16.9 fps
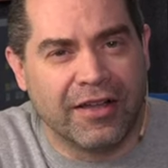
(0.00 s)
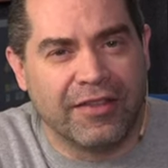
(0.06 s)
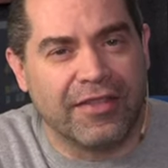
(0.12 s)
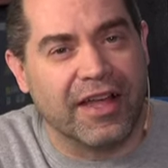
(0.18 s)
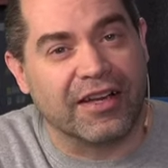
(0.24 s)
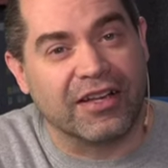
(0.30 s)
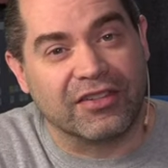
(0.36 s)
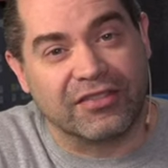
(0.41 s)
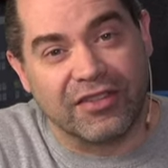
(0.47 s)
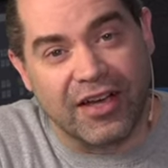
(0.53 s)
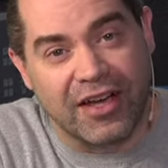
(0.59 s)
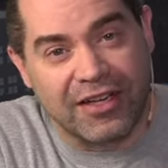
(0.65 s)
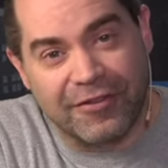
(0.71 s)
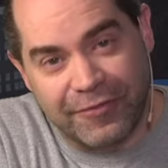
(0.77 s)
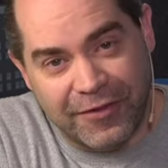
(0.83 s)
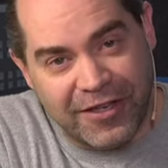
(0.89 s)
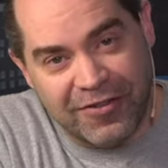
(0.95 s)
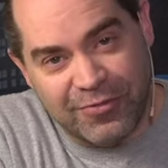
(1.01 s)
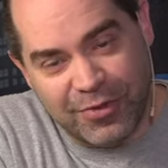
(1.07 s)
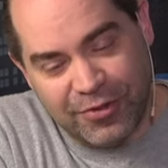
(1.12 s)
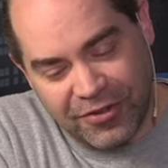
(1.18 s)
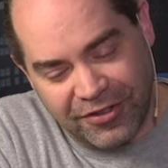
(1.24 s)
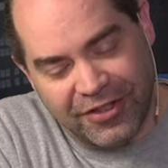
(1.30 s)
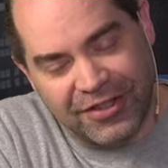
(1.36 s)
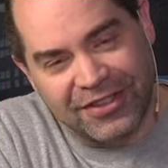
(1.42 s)
That is not
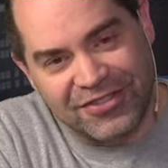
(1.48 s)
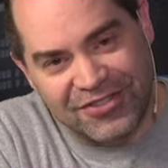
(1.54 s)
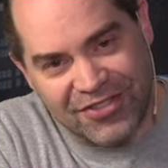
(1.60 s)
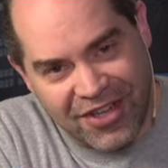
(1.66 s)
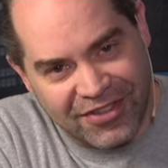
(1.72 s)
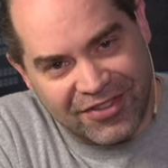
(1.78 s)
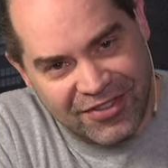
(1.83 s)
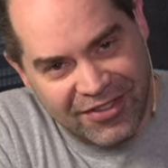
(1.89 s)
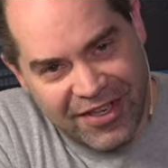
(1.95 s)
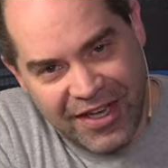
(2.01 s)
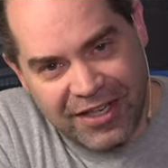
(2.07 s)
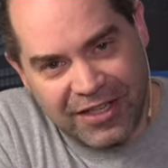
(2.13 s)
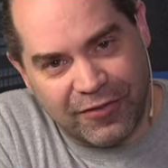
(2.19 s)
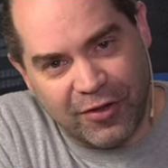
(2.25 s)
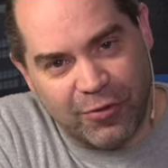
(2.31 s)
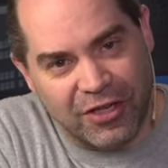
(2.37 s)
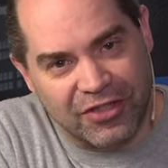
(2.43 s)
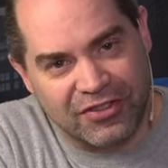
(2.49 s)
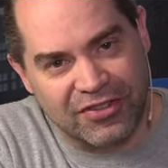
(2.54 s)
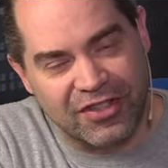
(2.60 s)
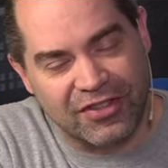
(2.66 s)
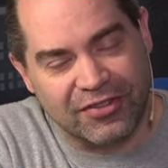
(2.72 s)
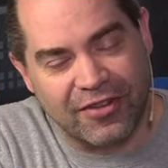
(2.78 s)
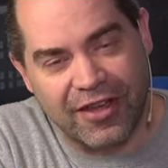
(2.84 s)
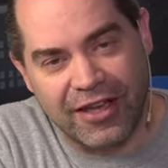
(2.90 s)
available just yet. If you're watching
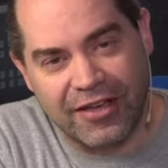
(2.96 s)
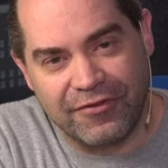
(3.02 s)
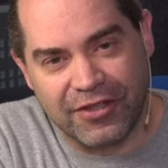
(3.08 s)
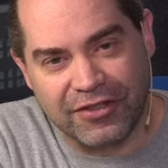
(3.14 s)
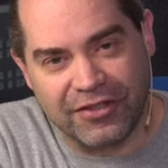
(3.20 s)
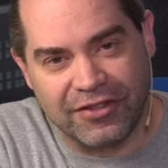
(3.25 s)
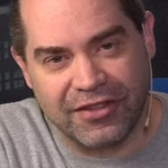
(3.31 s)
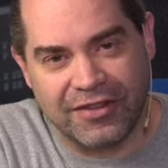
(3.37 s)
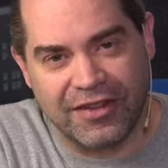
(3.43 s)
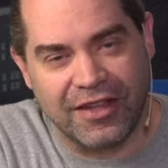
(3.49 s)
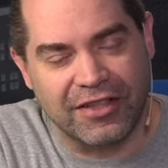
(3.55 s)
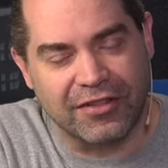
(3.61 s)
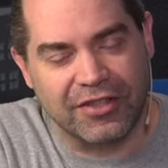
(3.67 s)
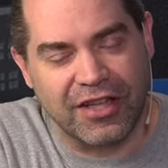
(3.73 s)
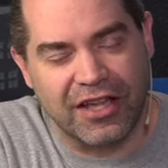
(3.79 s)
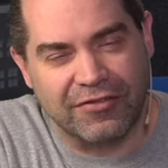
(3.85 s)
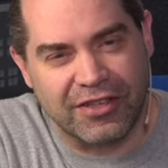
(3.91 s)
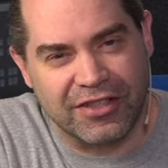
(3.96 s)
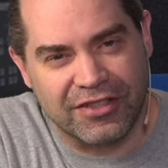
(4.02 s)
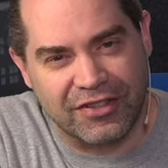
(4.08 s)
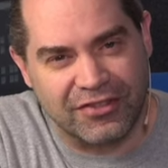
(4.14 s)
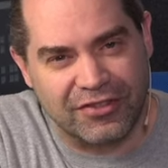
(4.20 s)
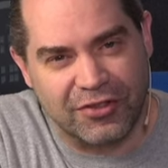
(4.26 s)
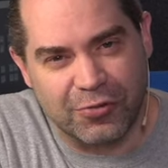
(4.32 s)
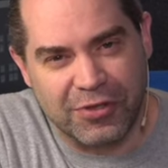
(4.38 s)
this live, you, that, that link
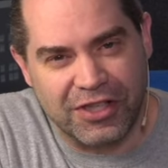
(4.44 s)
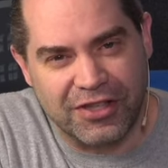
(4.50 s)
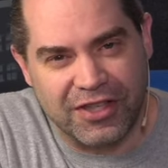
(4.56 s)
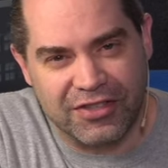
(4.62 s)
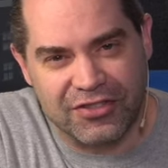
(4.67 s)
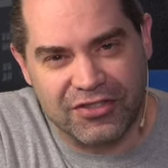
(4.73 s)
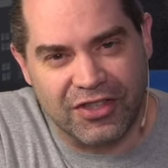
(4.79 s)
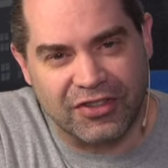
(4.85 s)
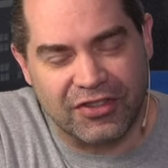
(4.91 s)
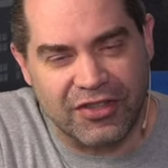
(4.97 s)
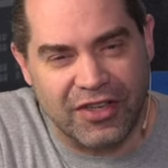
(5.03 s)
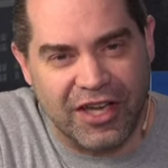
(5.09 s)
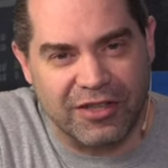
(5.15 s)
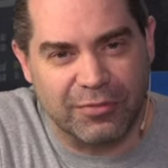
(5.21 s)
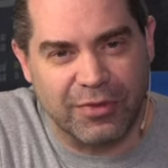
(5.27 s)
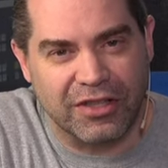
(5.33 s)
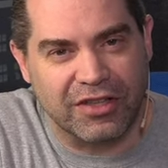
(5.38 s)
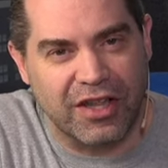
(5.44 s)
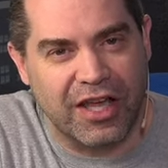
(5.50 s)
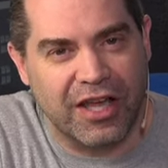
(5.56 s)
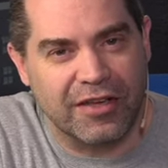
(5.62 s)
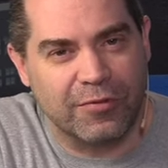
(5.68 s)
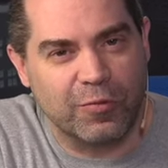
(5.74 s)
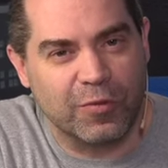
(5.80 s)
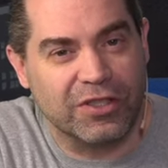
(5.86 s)
doesn't do anything just yet, but
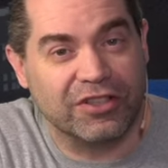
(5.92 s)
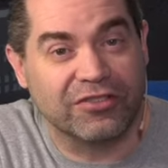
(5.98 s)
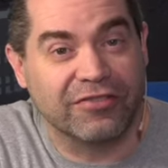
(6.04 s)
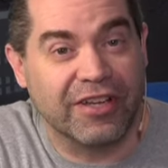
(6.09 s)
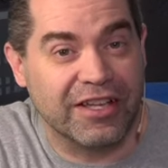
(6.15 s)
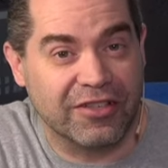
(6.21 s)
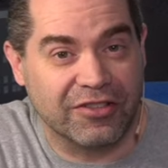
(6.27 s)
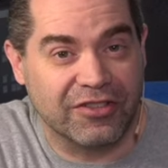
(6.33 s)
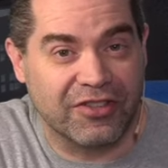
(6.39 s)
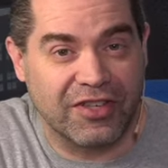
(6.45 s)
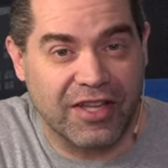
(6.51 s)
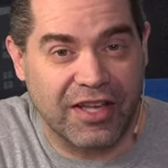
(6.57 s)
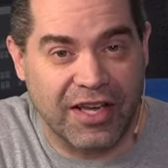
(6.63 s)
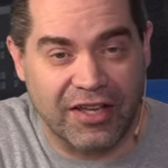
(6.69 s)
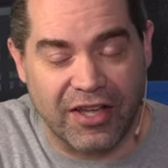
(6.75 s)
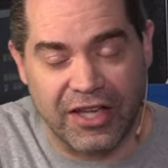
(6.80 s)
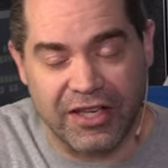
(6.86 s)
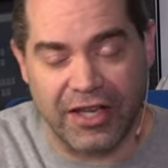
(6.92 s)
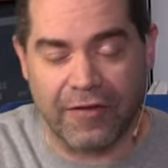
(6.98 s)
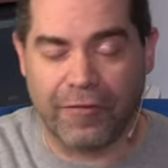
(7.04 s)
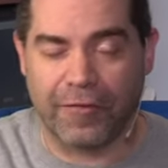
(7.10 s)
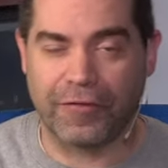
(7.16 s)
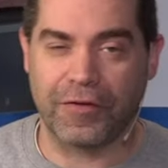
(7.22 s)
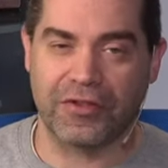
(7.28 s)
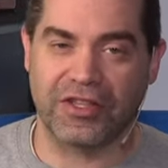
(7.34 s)
it will later today. I
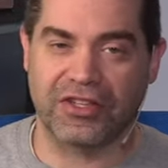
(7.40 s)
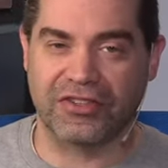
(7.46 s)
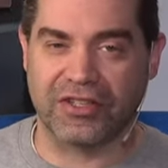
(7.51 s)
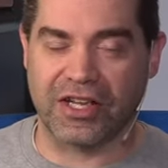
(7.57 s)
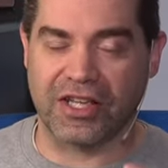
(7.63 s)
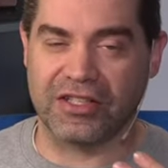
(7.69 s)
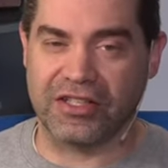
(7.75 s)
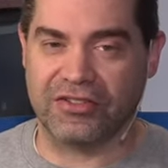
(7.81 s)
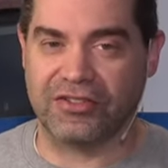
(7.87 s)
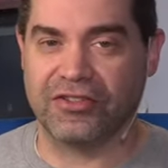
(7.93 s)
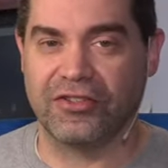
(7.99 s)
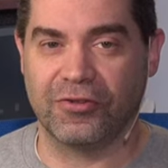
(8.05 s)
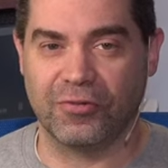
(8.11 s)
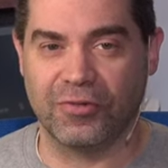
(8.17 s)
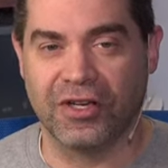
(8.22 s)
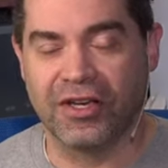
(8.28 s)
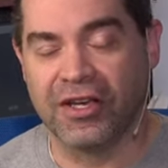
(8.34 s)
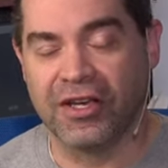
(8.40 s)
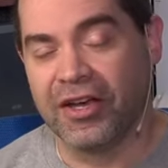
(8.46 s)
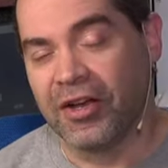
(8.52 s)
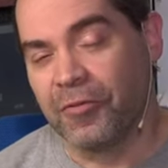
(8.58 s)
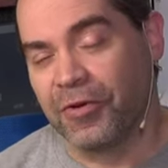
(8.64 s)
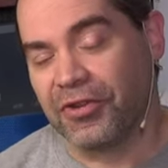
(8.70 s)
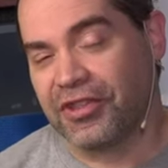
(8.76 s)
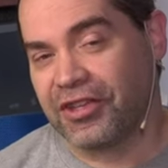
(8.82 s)
have a few things that I need to do
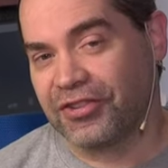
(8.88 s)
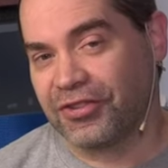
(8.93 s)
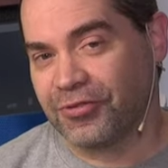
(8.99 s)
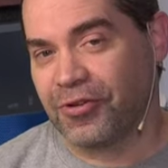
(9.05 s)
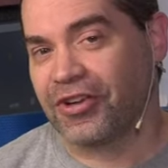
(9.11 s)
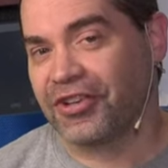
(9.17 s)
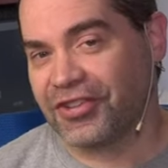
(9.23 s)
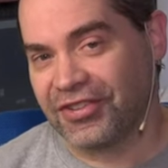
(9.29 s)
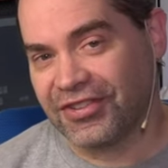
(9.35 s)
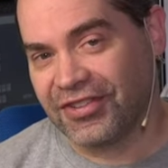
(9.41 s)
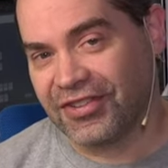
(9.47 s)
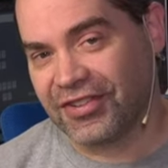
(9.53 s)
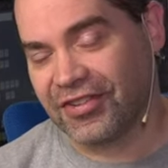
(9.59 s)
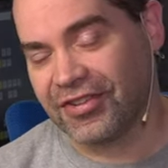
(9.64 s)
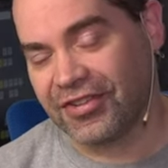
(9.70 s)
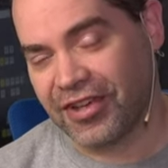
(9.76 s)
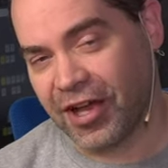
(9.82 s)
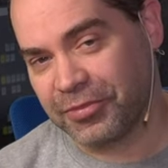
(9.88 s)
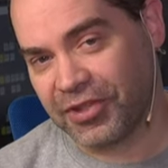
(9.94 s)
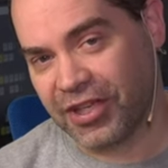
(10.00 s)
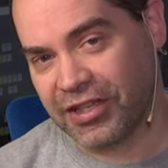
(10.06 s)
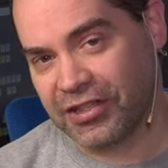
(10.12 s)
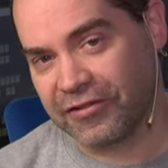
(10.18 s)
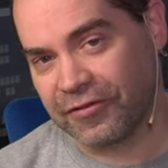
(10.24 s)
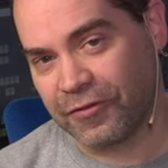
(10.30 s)
with the instructions to
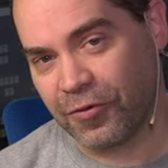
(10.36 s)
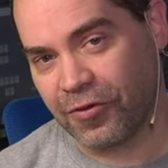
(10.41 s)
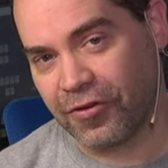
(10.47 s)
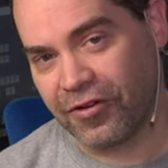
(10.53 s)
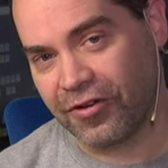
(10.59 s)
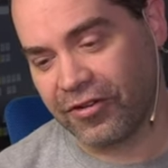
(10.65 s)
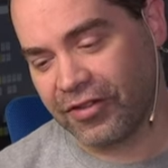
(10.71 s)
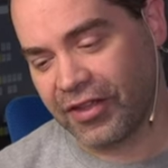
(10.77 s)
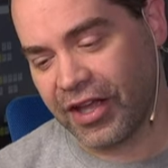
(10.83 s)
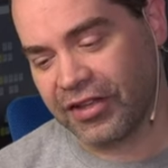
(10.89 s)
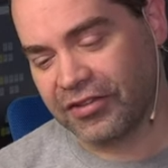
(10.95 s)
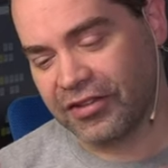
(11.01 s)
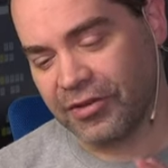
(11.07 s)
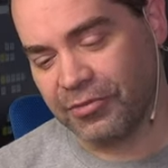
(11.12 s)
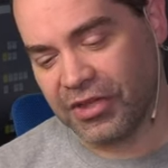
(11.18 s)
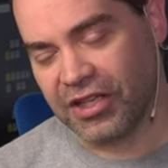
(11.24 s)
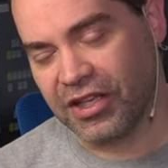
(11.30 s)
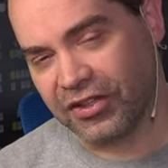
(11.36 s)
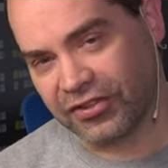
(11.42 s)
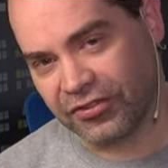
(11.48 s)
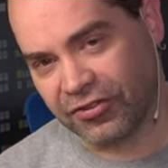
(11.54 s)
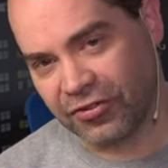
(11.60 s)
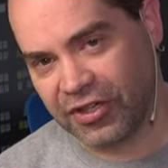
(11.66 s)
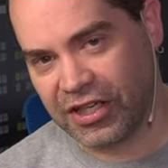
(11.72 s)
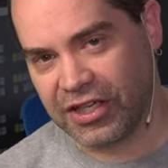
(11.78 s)
update it for the ATEM Mini
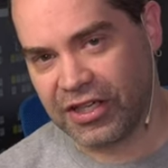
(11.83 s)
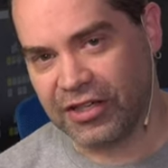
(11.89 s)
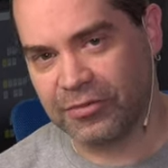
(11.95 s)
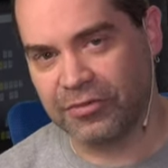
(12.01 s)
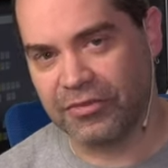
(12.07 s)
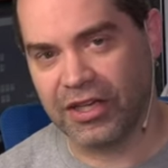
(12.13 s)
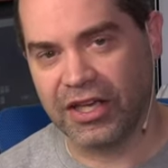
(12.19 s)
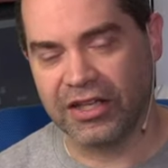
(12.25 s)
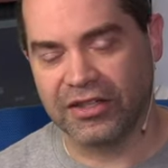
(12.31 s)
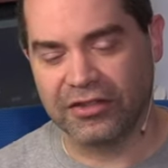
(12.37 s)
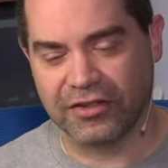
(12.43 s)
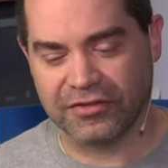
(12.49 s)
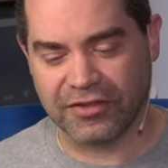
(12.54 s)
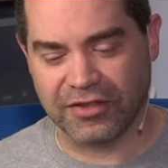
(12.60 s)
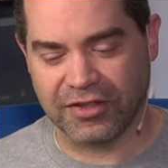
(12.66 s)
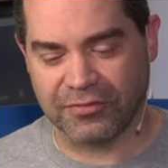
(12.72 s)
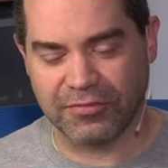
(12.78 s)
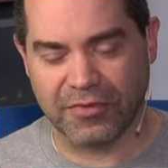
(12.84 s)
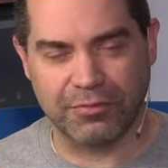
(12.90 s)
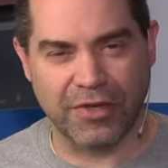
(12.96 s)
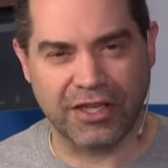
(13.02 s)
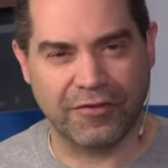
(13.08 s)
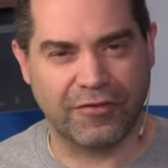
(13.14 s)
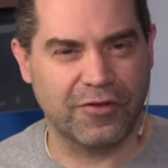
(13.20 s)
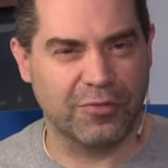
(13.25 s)
Extreme and
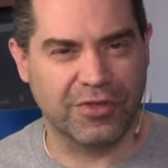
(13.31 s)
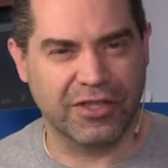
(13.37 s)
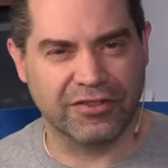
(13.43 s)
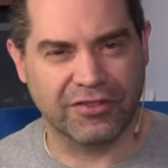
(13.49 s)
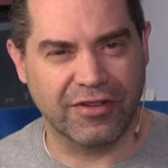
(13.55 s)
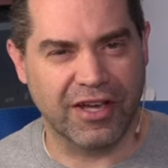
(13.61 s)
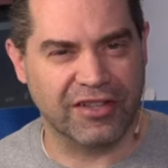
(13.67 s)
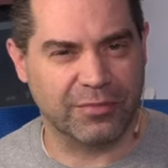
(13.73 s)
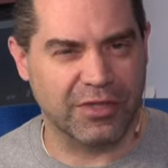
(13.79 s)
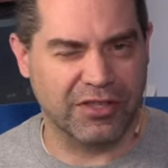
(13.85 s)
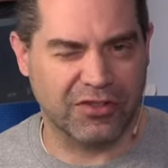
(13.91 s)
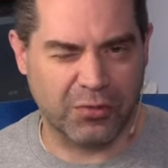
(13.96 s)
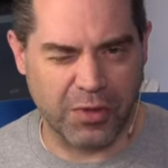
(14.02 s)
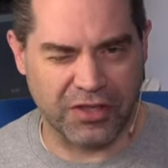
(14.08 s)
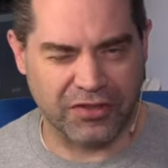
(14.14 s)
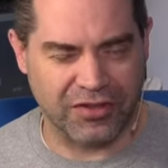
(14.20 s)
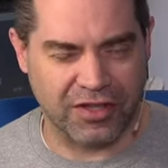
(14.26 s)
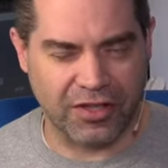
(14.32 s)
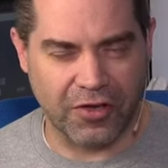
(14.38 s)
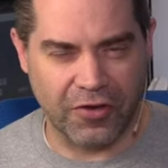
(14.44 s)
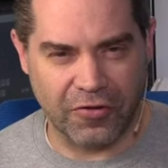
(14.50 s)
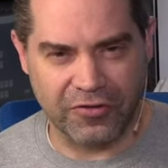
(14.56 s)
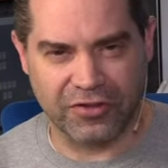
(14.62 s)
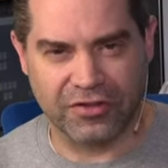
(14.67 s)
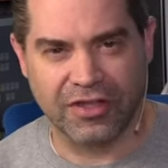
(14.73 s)
make a few minute, last minute tweaks on the
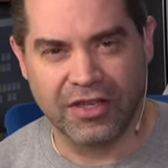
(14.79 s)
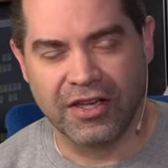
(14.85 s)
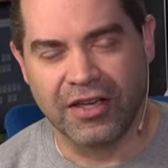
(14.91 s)
code.